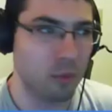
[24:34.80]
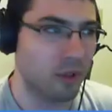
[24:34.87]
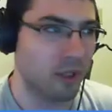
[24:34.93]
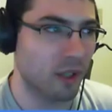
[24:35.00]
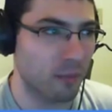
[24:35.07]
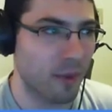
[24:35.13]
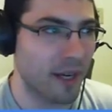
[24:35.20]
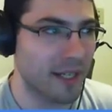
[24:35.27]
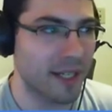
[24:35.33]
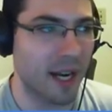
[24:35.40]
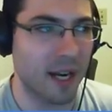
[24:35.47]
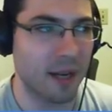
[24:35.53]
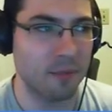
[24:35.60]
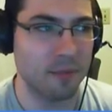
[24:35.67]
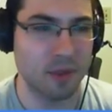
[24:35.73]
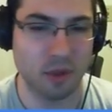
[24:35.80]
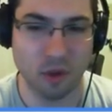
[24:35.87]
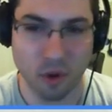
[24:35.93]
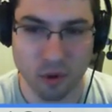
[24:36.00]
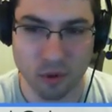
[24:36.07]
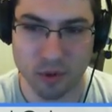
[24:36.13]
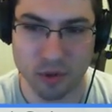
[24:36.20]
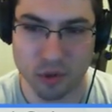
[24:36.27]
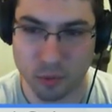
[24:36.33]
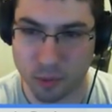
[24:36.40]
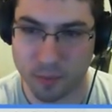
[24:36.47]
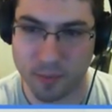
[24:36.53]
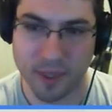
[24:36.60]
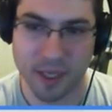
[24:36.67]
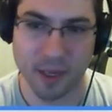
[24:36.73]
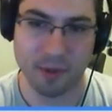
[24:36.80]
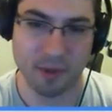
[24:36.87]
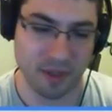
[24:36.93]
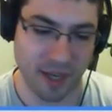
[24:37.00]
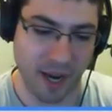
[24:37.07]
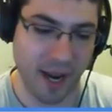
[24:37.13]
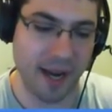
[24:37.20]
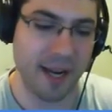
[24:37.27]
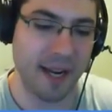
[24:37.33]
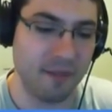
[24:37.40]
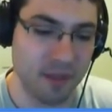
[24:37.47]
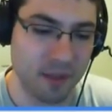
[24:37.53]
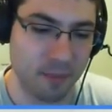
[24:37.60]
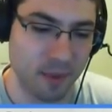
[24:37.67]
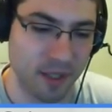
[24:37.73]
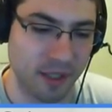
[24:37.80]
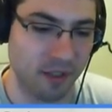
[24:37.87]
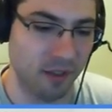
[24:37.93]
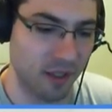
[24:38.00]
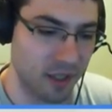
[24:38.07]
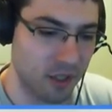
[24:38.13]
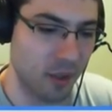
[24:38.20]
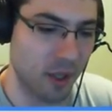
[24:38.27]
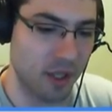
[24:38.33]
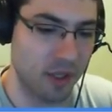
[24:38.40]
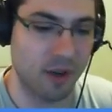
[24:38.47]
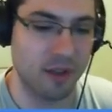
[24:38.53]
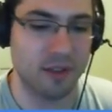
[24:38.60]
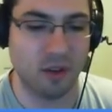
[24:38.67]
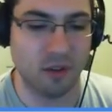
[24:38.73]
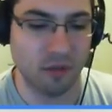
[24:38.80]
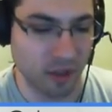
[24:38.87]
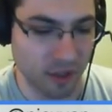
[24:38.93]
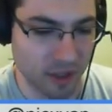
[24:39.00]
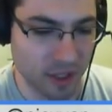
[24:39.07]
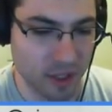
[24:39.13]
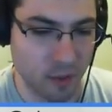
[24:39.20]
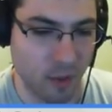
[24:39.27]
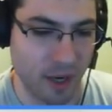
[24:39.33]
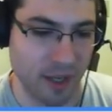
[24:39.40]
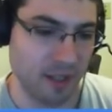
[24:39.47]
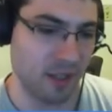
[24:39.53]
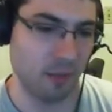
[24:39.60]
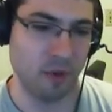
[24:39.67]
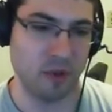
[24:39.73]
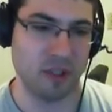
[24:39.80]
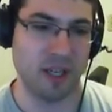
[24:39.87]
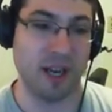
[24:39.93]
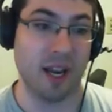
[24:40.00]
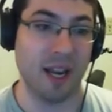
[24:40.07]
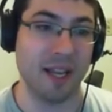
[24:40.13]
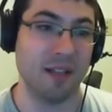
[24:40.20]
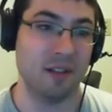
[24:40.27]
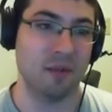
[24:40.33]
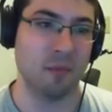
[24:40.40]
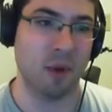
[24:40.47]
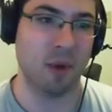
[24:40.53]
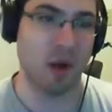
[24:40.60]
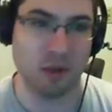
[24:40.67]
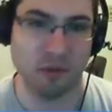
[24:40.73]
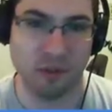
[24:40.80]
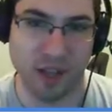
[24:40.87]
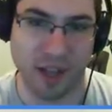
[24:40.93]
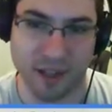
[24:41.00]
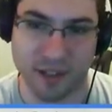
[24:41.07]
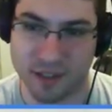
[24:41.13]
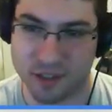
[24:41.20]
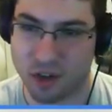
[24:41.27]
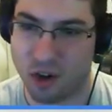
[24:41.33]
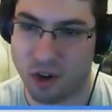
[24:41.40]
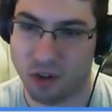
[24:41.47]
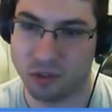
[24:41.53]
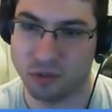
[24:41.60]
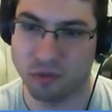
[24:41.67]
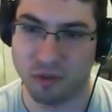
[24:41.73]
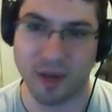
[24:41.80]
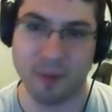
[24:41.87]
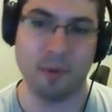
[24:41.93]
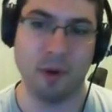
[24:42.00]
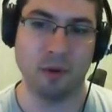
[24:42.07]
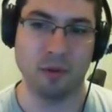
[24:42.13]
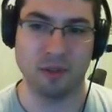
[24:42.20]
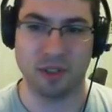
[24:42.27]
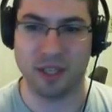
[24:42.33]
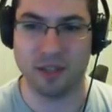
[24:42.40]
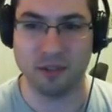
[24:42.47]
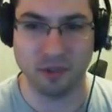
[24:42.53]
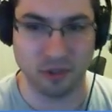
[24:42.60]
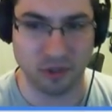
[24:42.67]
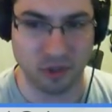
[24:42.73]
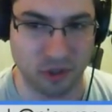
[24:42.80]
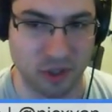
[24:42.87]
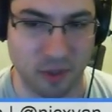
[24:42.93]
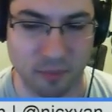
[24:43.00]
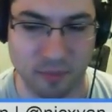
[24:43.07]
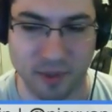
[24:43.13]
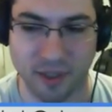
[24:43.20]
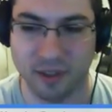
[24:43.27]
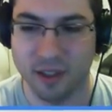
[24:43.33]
many times you go to a Drupal meetup and you say, I have this particular issue, I tried solving it this way, and somebody would say, hey, there's a module for that, and it's called Rainbow Skittles or something.